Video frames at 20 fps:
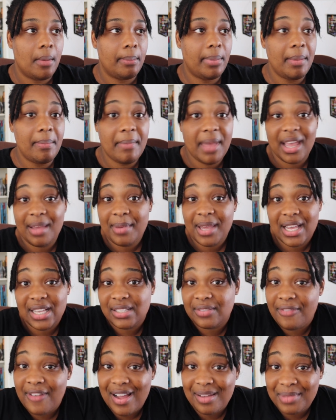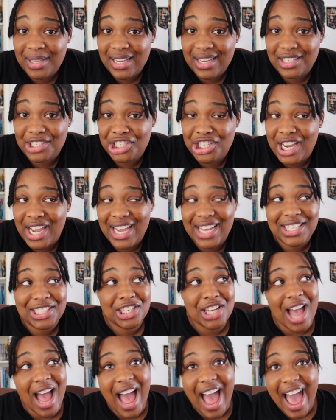but maybe his family can
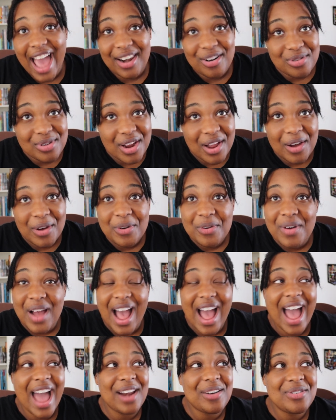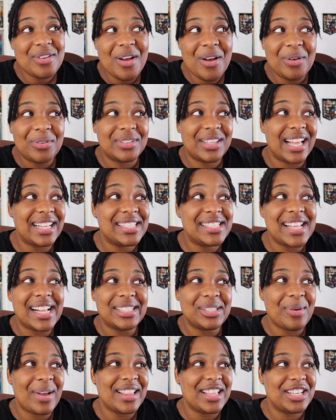change. I don't know. I don't know. That's
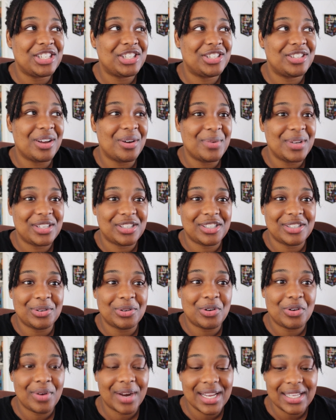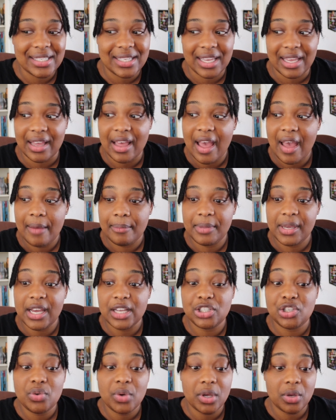that's why this show is so crazy,
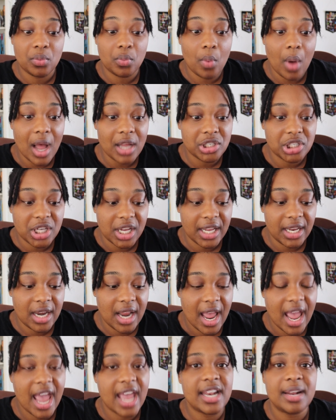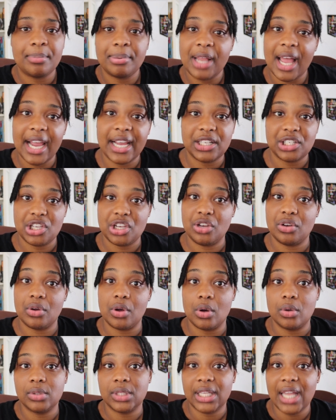because you can watch it and apply it to
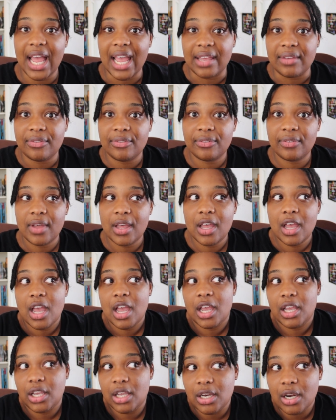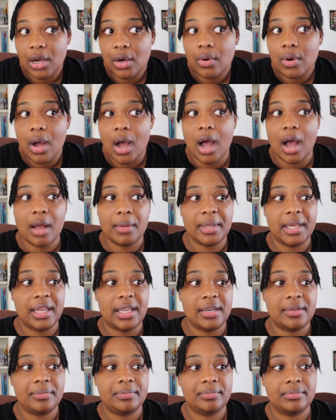your own life. You know, I
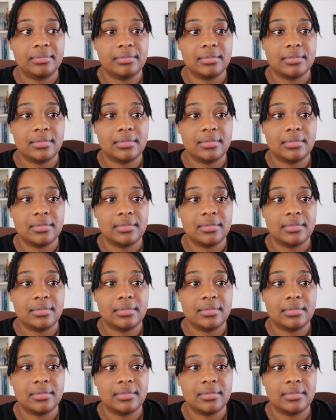mean,